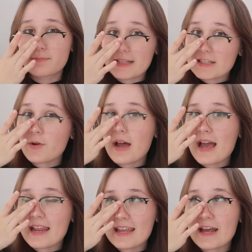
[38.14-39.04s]
But let's go
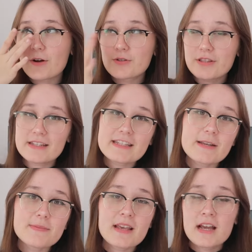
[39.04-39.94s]
ahead and get onto the
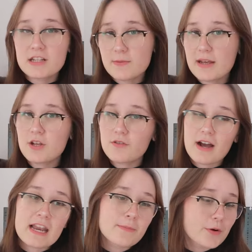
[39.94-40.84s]
tips to make your
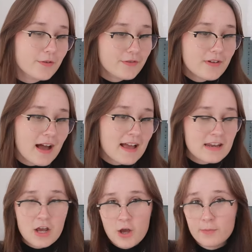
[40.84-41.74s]
writing more fun,
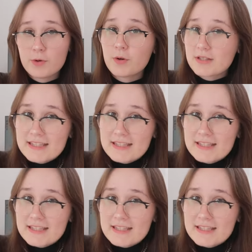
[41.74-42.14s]
more